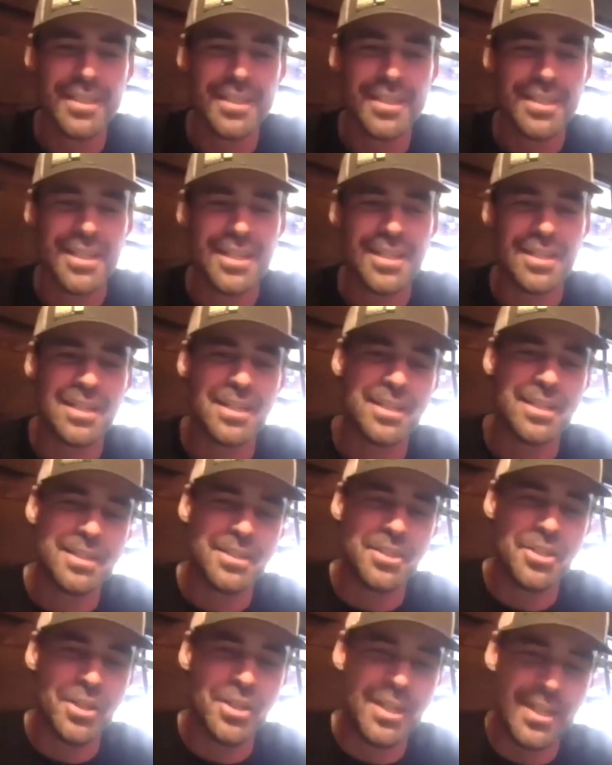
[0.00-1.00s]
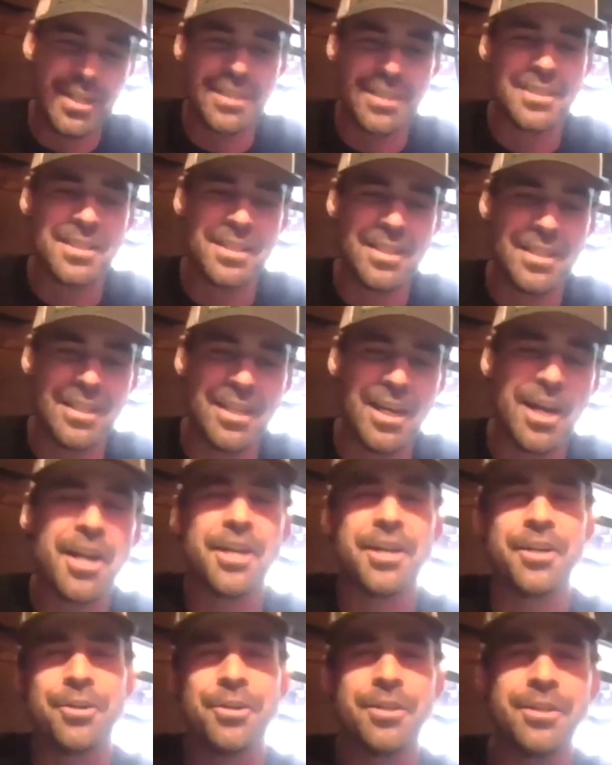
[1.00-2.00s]
and you hit it to the
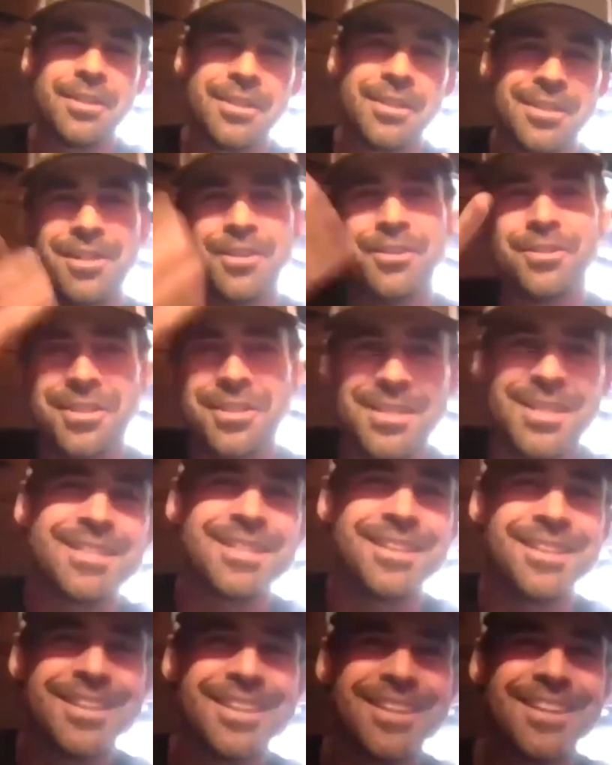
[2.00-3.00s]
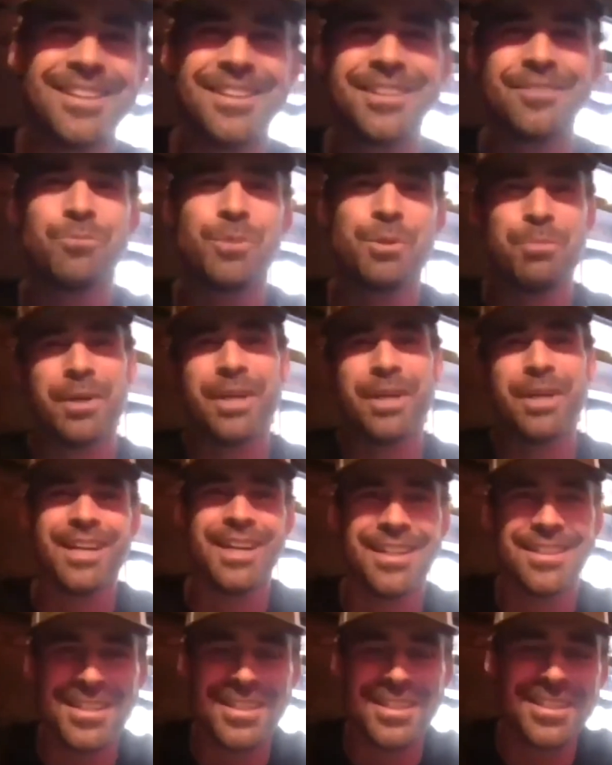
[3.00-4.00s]
iron and it starts sizzling, and we bring it
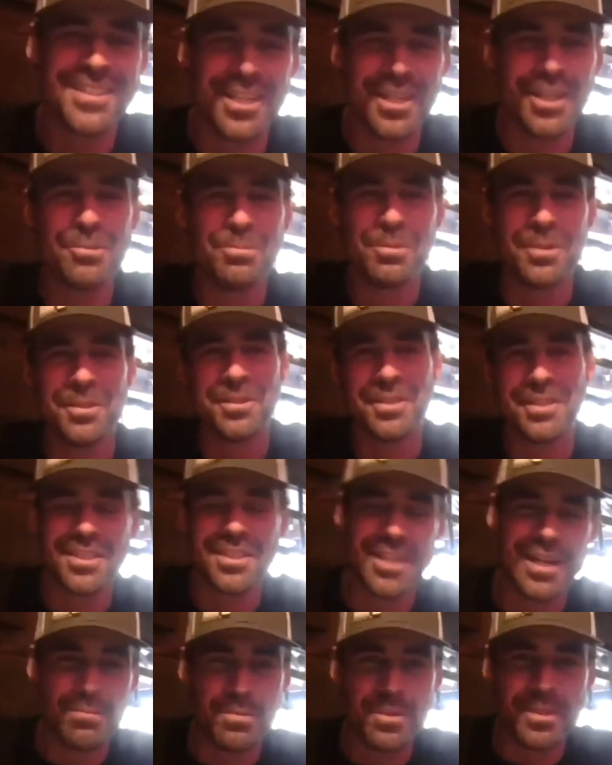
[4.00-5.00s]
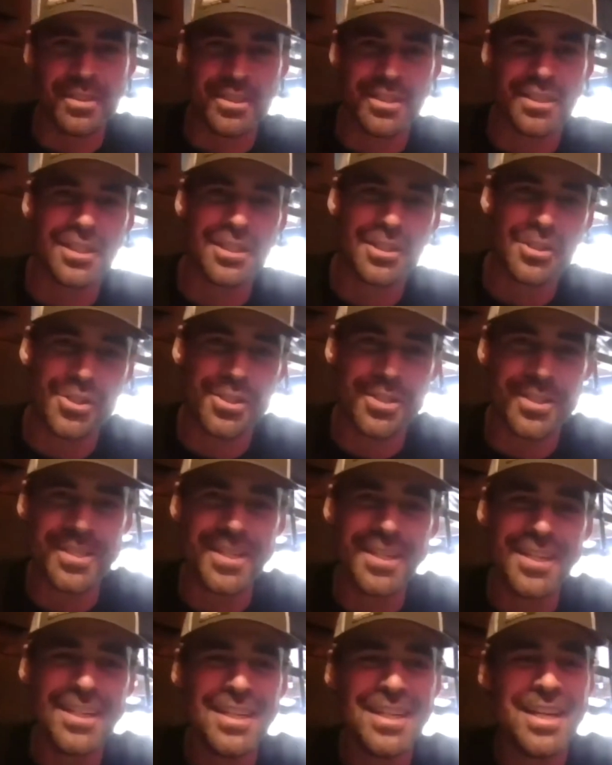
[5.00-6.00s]
out to the table, and it's absolutely delicious.
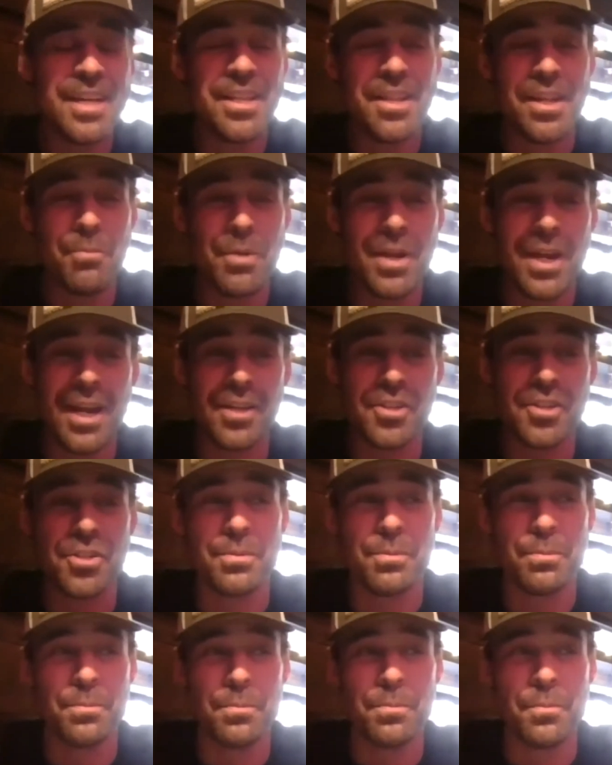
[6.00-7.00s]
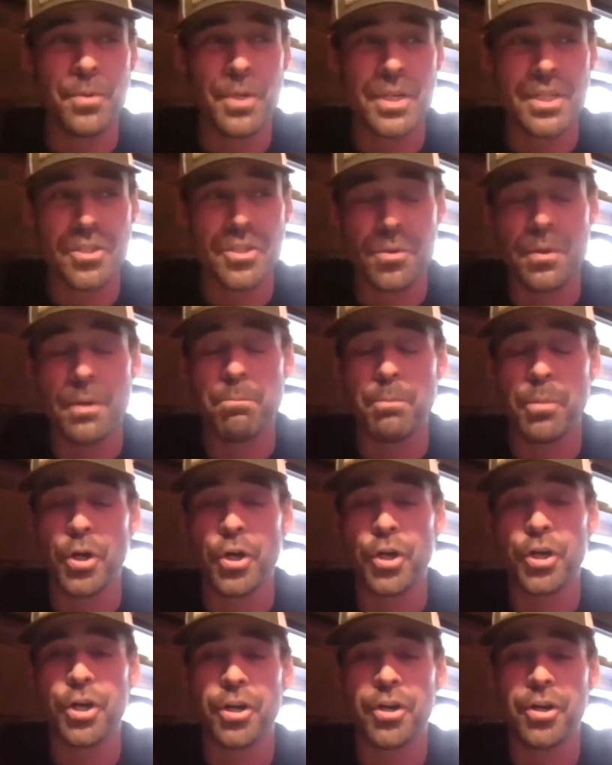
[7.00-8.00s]
And then we do a
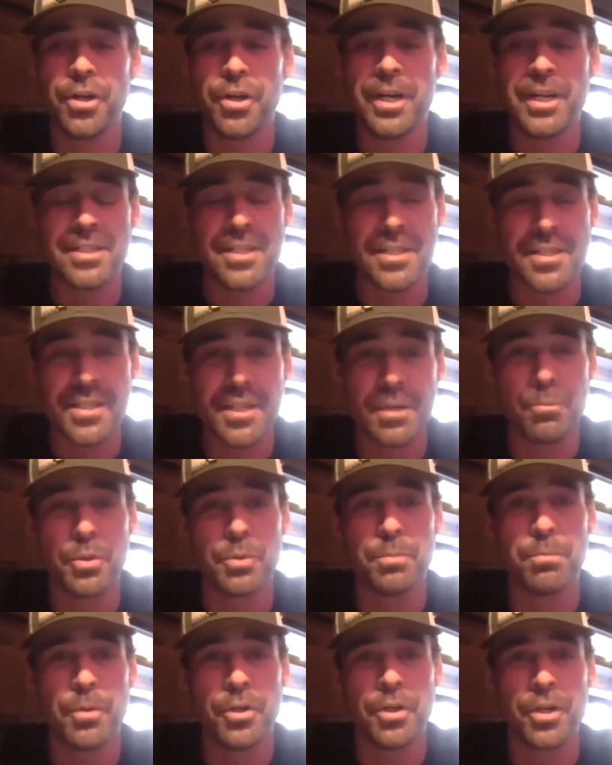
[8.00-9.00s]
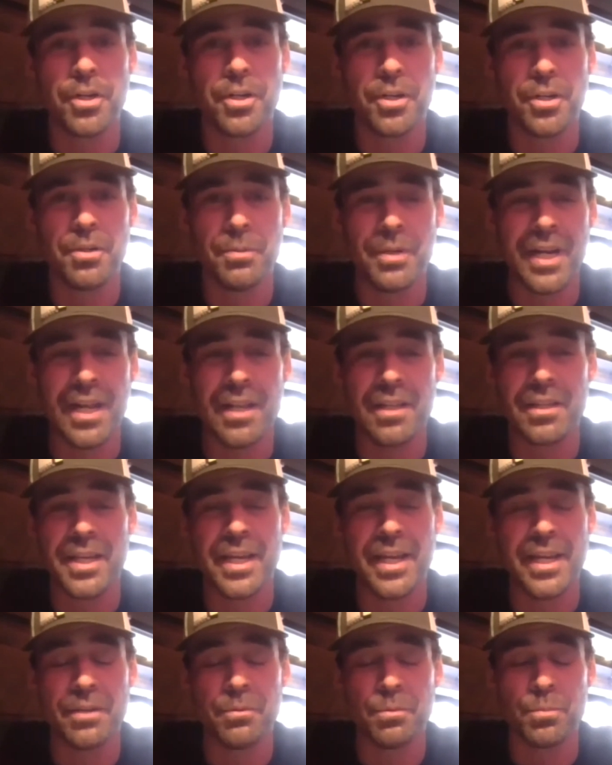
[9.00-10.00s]
burger. It's a simple burger. We
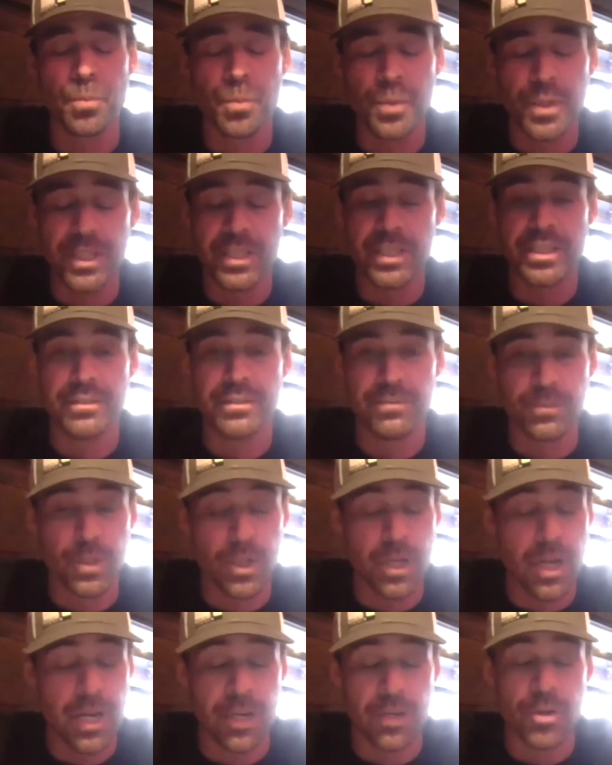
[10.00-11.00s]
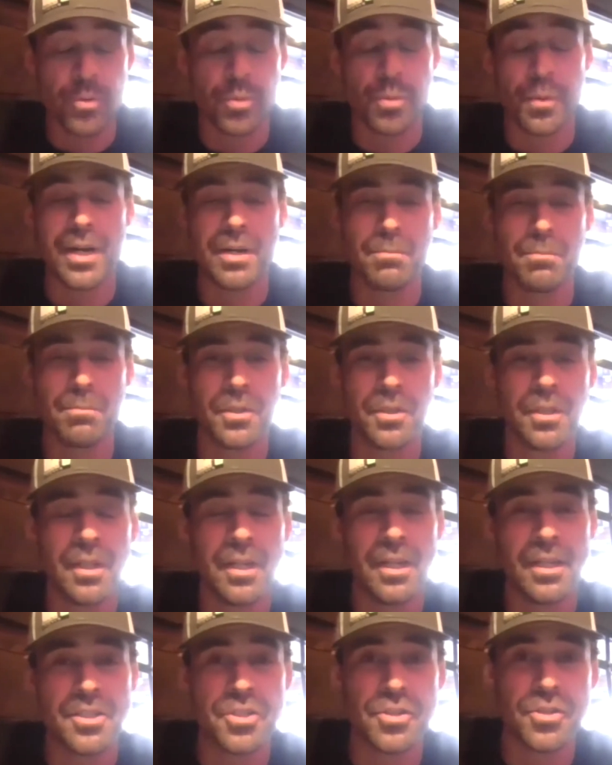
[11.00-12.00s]
allocate a really
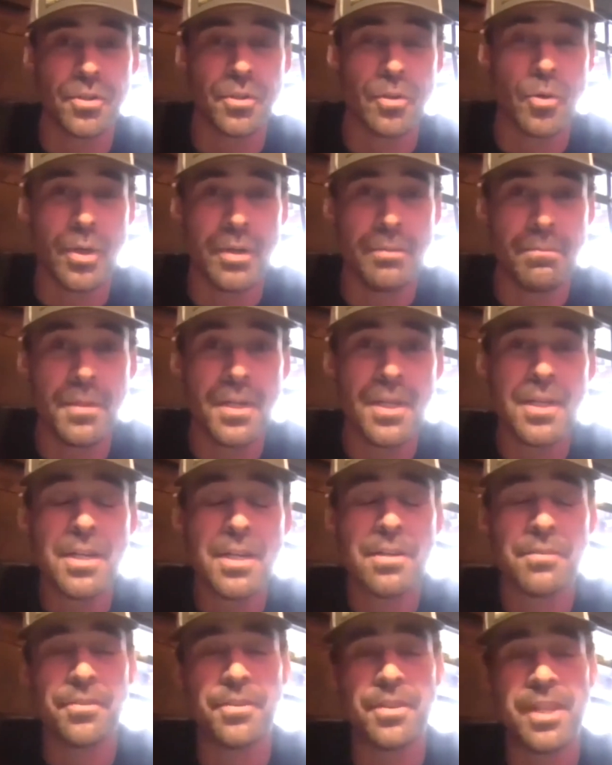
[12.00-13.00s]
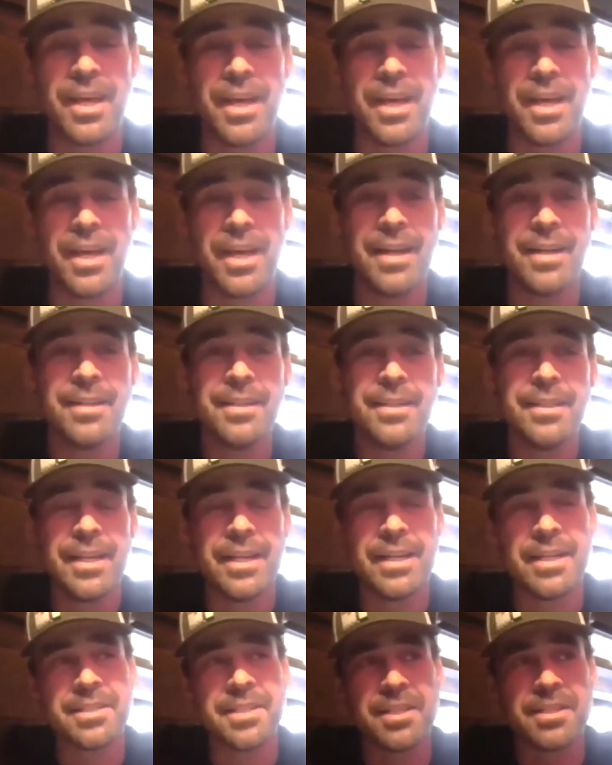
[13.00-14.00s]
incredible sirloin for that,
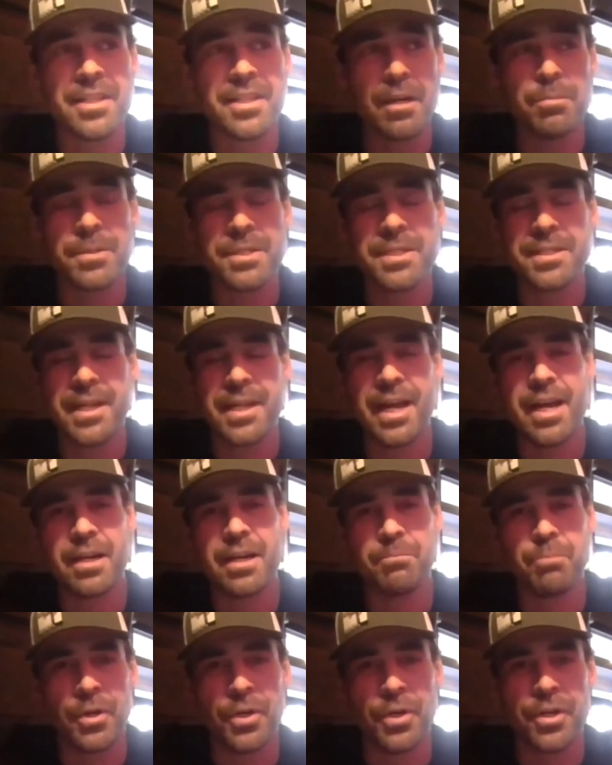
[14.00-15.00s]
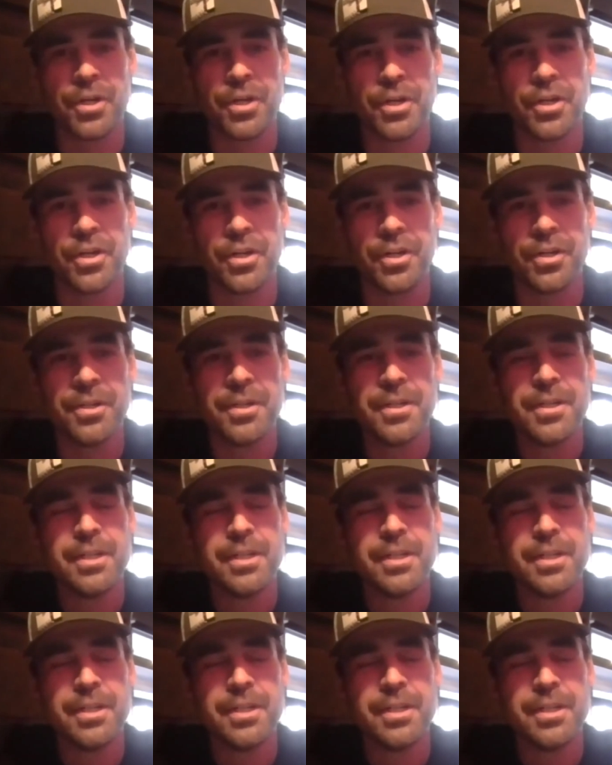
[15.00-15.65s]
and it's a double stack burger.